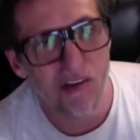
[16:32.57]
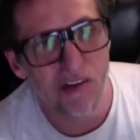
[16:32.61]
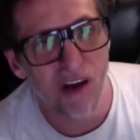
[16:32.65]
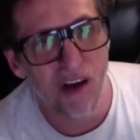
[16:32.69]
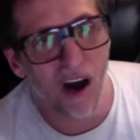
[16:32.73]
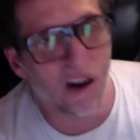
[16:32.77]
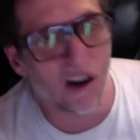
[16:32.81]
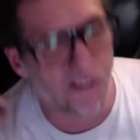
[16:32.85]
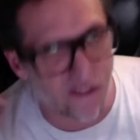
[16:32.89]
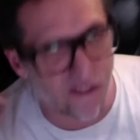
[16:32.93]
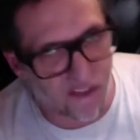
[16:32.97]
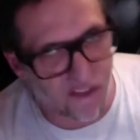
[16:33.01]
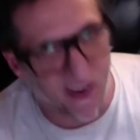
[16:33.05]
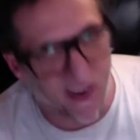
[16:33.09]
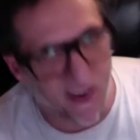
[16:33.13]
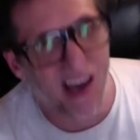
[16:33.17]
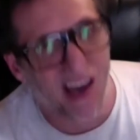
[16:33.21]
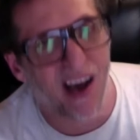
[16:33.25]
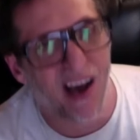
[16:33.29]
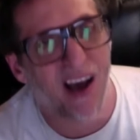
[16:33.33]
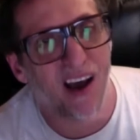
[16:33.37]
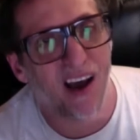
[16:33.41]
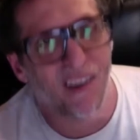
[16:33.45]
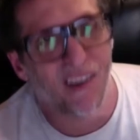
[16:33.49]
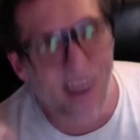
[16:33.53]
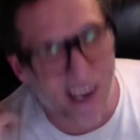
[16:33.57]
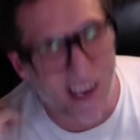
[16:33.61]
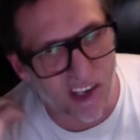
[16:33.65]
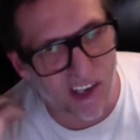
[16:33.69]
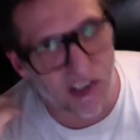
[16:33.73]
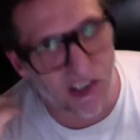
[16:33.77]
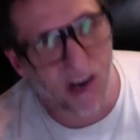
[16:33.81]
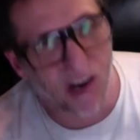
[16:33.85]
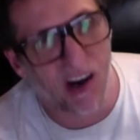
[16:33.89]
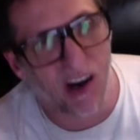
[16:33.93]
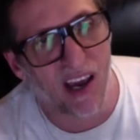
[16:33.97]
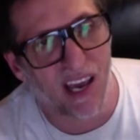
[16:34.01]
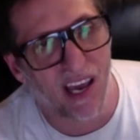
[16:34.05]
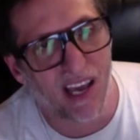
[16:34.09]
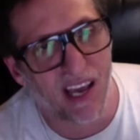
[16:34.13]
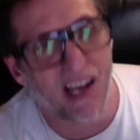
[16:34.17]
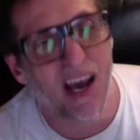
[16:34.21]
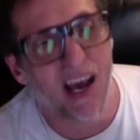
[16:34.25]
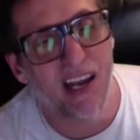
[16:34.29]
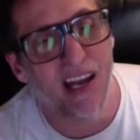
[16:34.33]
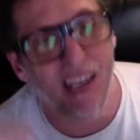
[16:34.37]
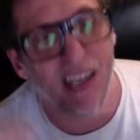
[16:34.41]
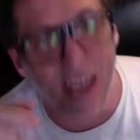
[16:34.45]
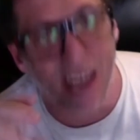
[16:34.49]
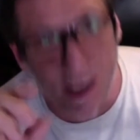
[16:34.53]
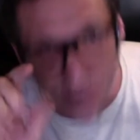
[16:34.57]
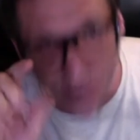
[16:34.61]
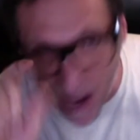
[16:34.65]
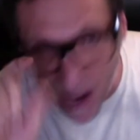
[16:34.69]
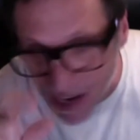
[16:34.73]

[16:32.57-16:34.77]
our fear, our anxiety, and leave,